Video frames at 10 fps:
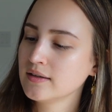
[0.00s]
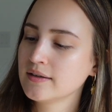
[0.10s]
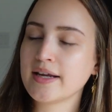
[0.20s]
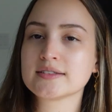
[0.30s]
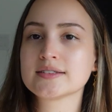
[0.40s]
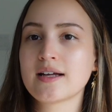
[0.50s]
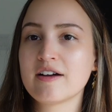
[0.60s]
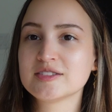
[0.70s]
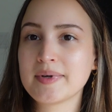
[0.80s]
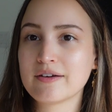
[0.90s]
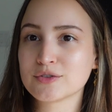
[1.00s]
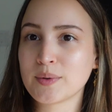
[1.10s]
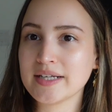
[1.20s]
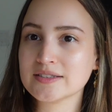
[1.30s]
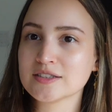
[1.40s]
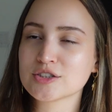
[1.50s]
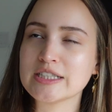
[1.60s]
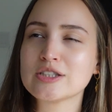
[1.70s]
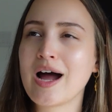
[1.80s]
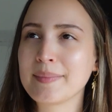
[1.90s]
Yes, SPF 20 sunscreen.
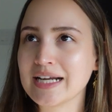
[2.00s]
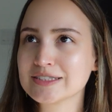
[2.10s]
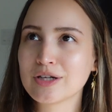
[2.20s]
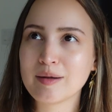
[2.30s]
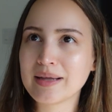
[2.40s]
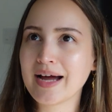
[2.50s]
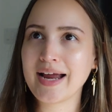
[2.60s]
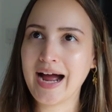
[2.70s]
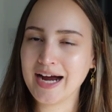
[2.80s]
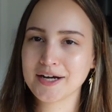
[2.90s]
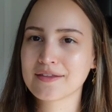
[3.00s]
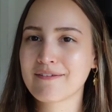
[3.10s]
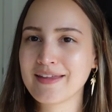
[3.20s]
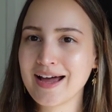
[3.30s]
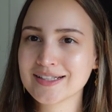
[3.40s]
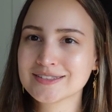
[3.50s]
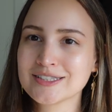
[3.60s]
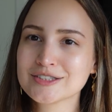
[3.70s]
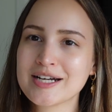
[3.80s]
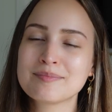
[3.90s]
So I still apply higher than that
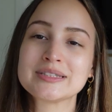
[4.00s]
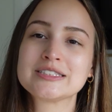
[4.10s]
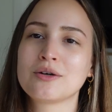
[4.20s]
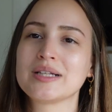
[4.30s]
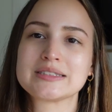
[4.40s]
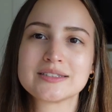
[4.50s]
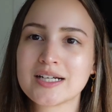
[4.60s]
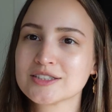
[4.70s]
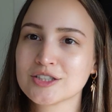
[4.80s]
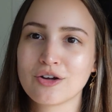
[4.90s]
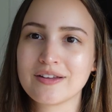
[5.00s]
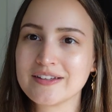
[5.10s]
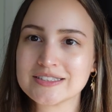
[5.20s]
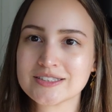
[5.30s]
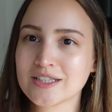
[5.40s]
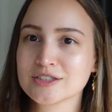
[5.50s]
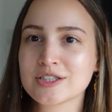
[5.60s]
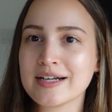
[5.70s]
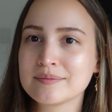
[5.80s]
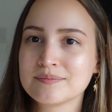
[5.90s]
sunscreen, but still it's nice to know that this is
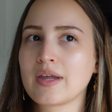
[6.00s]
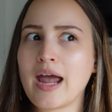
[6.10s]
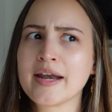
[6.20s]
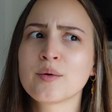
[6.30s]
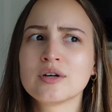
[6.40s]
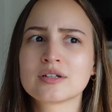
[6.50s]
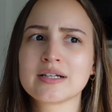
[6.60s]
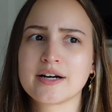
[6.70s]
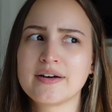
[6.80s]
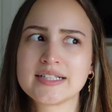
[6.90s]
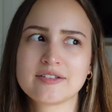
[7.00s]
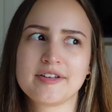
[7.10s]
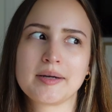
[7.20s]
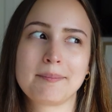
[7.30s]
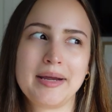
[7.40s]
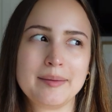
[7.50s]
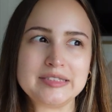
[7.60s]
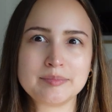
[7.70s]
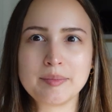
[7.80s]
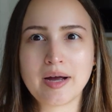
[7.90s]
sunscreen. And I will clarify because I feel like maybe
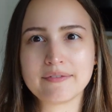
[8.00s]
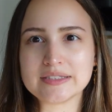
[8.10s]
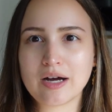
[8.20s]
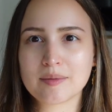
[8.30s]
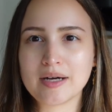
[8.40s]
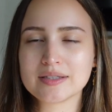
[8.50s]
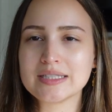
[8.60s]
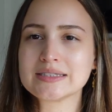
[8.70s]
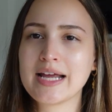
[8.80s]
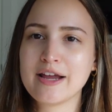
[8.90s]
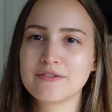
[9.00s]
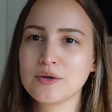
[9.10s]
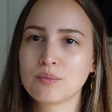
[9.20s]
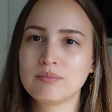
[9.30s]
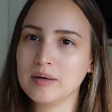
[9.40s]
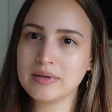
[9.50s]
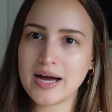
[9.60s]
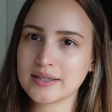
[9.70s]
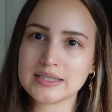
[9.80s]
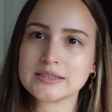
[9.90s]
some people have a doubt about this. If you
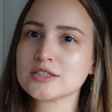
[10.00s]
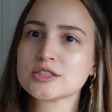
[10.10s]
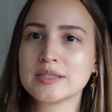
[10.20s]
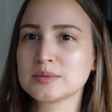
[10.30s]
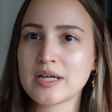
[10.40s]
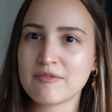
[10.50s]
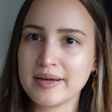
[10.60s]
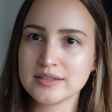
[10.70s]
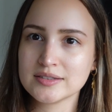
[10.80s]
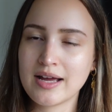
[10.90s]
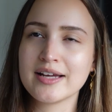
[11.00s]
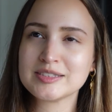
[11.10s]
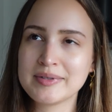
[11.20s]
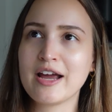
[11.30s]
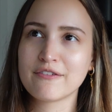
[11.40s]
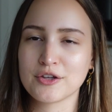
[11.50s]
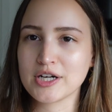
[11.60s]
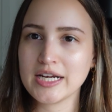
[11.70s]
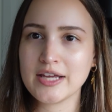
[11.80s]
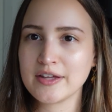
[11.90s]
apply like sunscreen with SPF
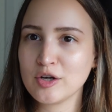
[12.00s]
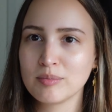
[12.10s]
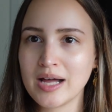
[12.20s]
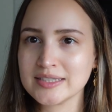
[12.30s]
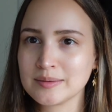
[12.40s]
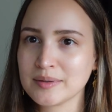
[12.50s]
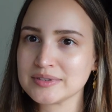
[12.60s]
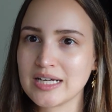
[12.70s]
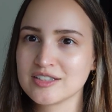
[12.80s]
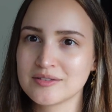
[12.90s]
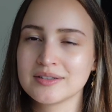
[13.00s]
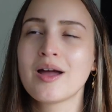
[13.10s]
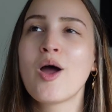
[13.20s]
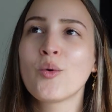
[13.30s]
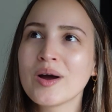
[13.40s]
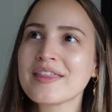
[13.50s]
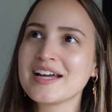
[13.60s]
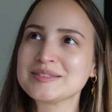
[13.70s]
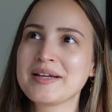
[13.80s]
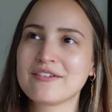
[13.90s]
30 and then you apply something with
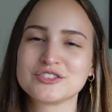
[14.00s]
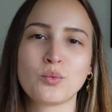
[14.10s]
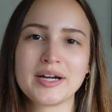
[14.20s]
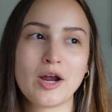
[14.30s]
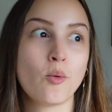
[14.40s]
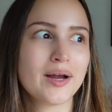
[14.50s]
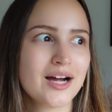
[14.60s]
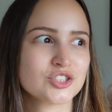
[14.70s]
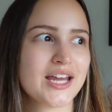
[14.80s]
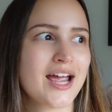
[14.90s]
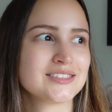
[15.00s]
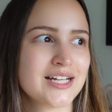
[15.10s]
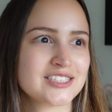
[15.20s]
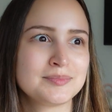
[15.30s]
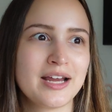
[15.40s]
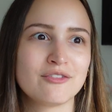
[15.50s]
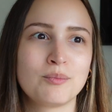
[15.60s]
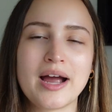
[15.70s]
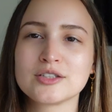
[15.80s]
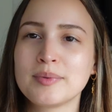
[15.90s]
SPF 20, oh my gosh, I can't say SPF back to